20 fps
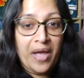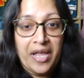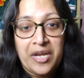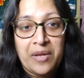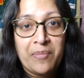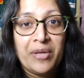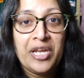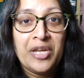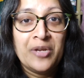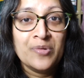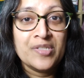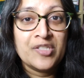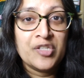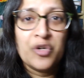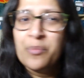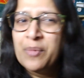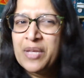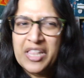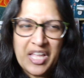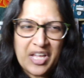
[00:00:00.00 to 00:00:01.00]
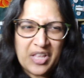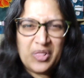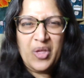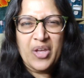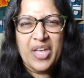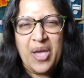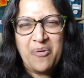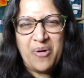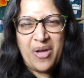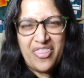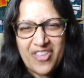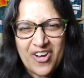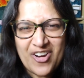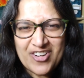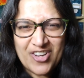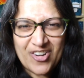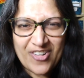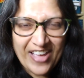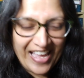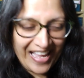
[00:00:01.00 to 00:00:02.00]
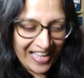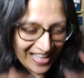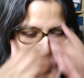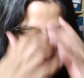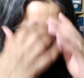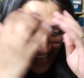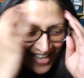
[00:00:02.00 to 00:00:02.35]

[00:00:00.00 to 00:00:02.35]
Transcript: anybody who's near me, like, look at what they're doing.